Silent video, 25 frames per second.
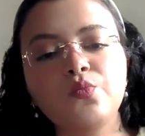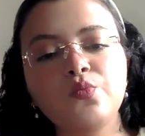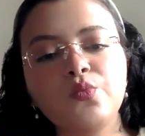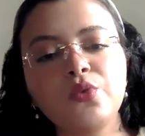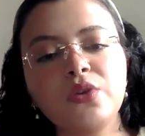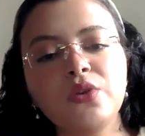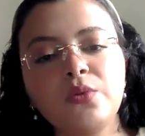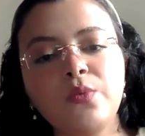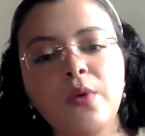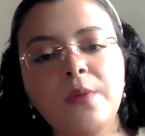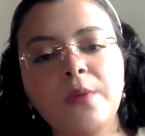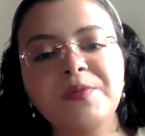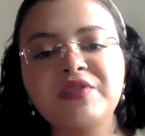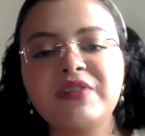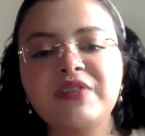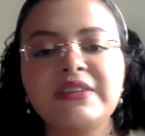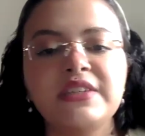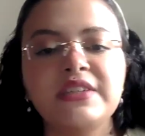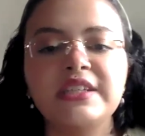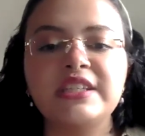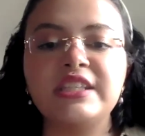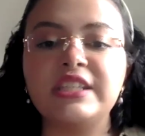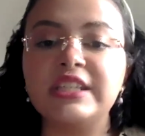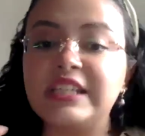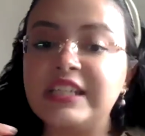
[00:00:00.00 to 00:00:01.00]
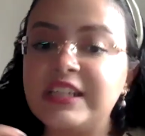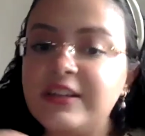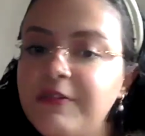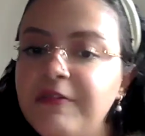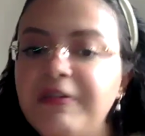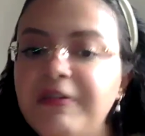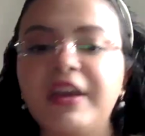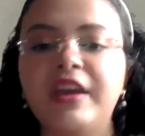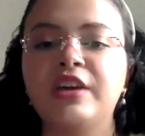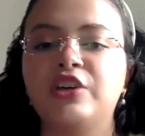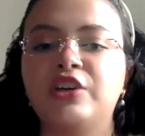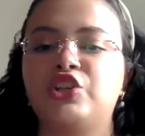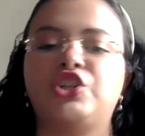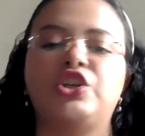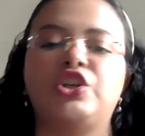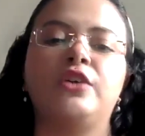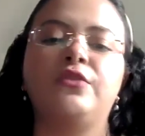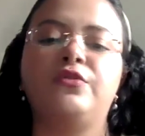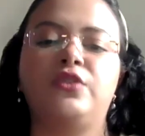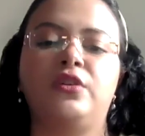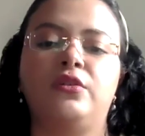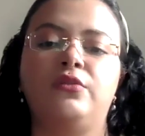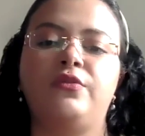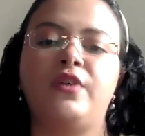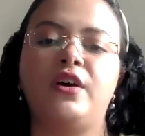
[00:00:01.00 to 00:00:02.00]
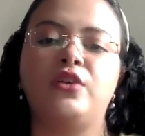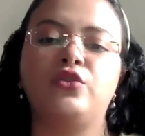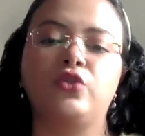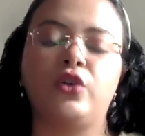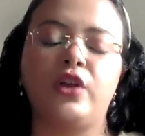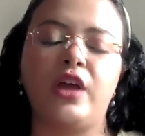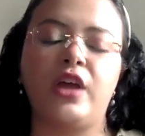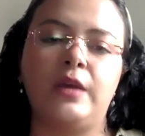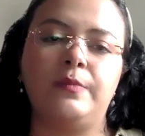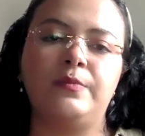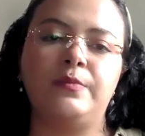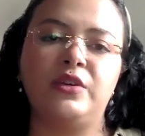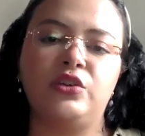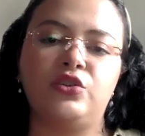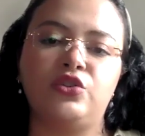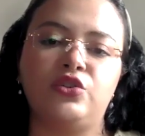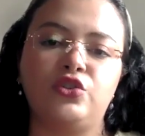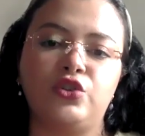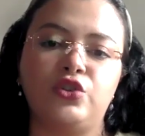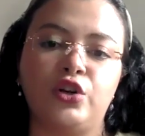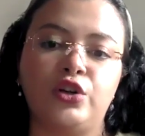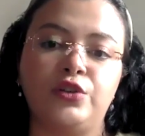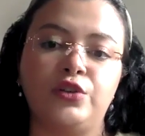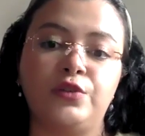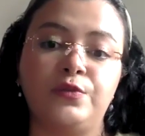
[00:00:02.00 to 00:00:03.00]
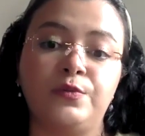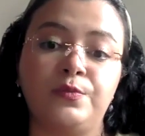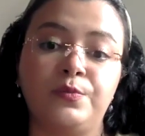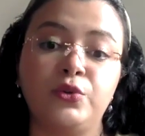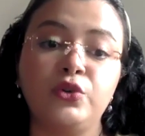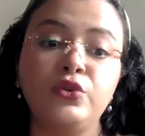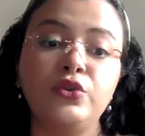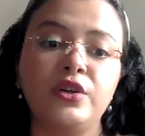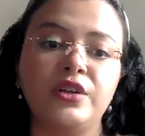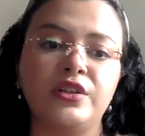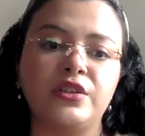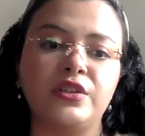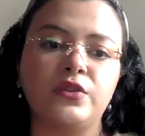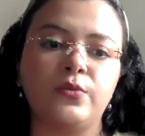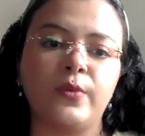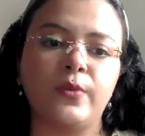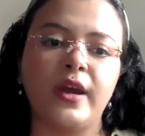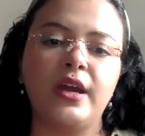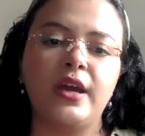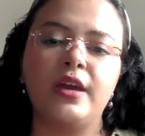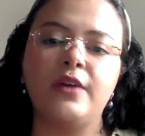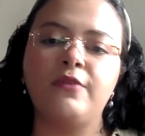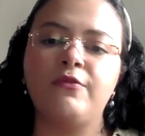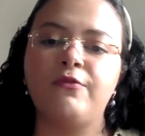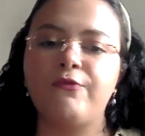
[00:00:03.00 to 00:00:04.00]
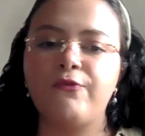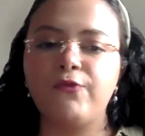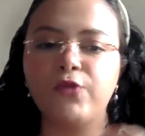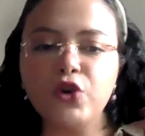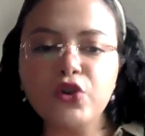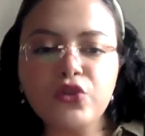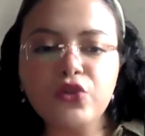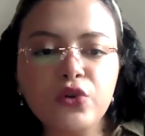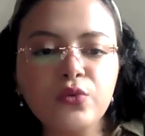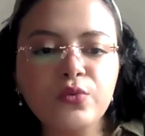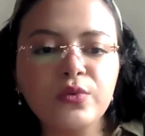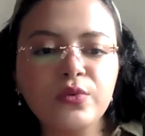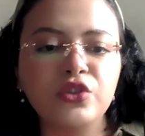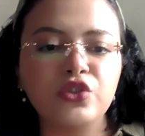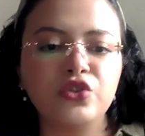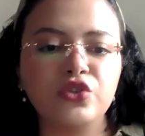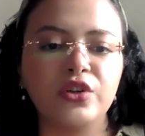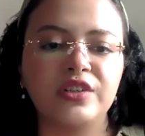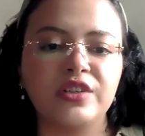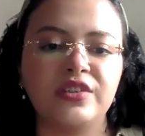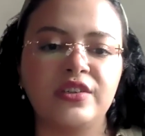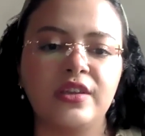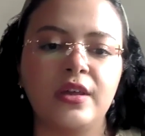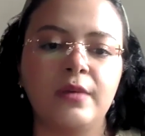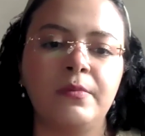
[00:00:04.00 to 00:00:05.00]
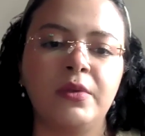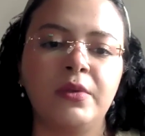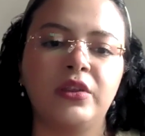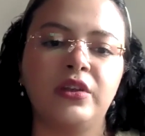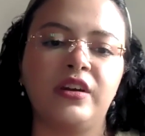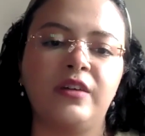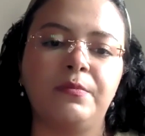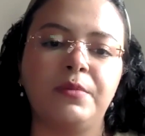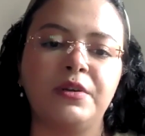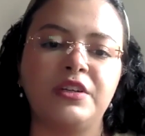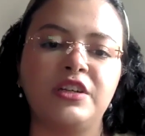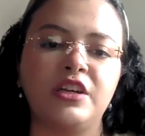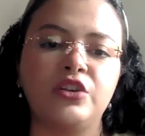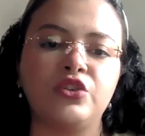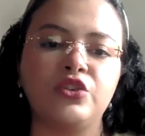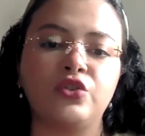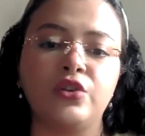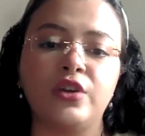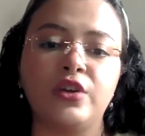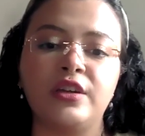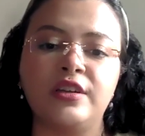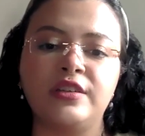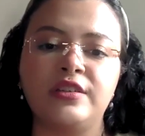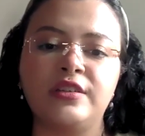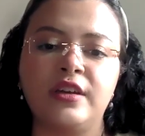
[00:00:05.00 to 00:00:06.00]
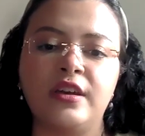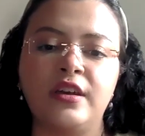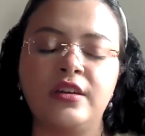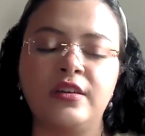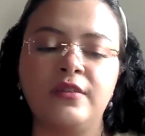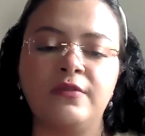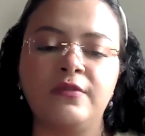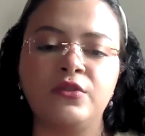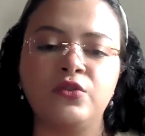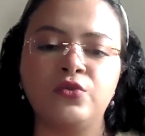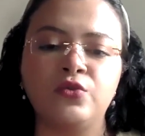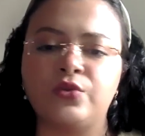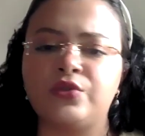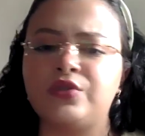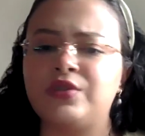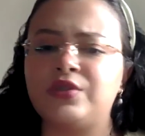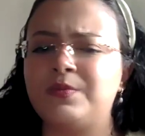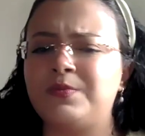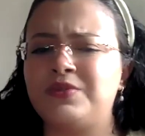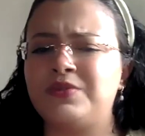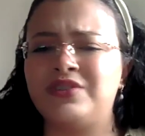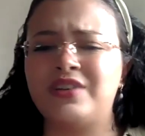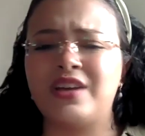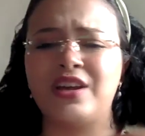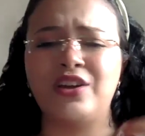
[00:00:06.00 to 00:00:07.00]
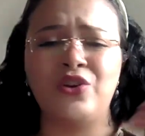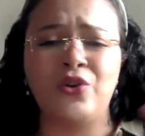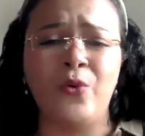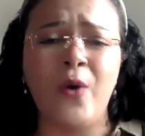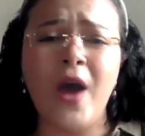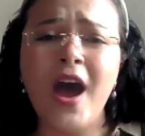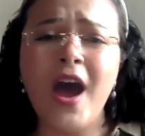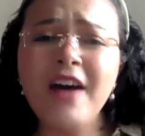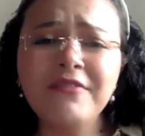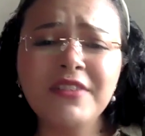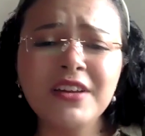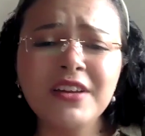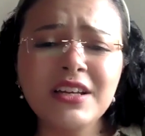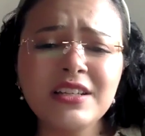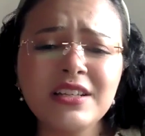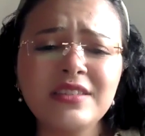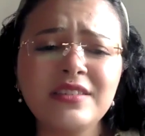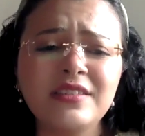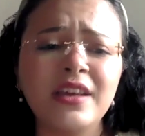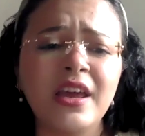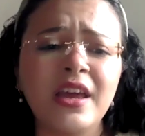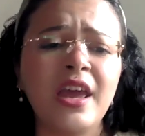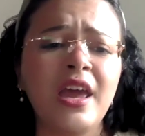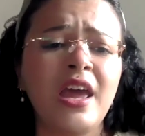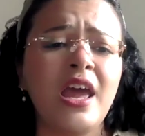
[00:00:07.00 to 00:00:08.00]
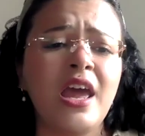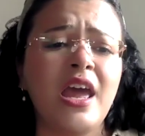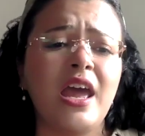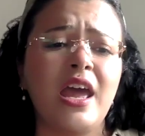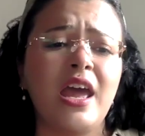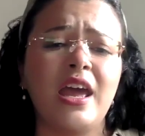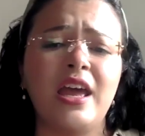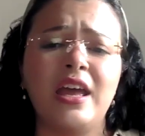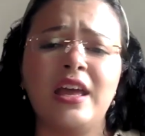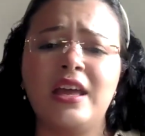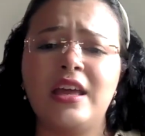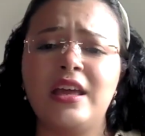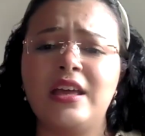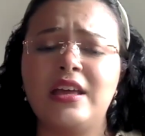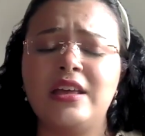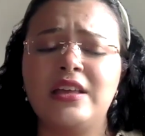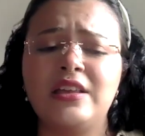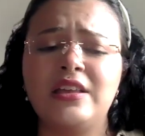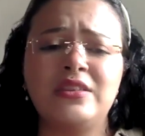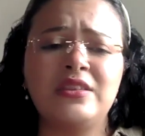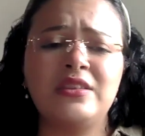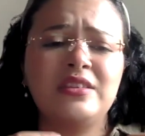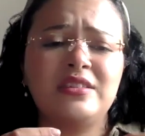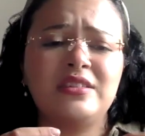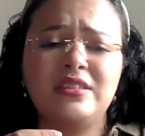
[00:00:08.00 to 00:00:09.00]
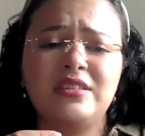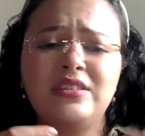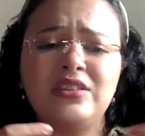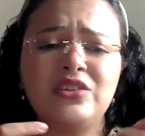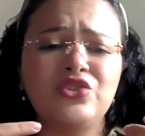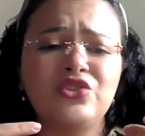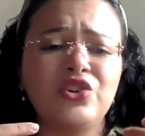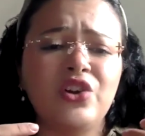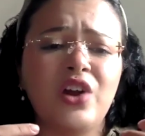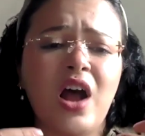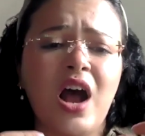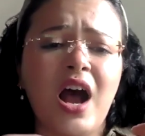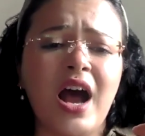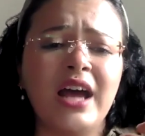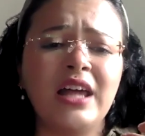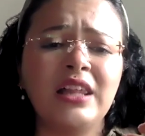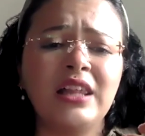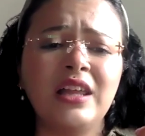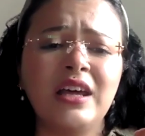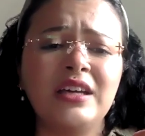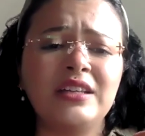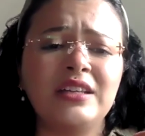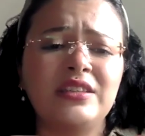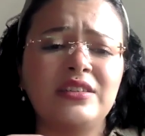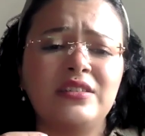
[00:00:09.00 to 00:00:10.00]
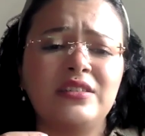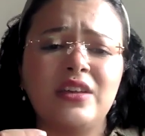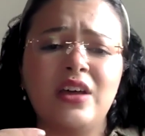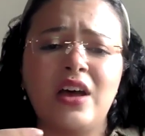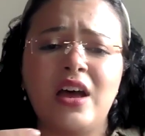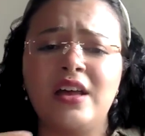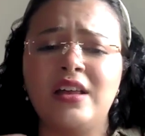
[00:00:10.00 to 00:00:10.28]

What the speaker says: really represents a significant shift in federal habeas jurisprudence, right? It further restricts the ability of potential innocent individuals to present new evidence. This decision highlights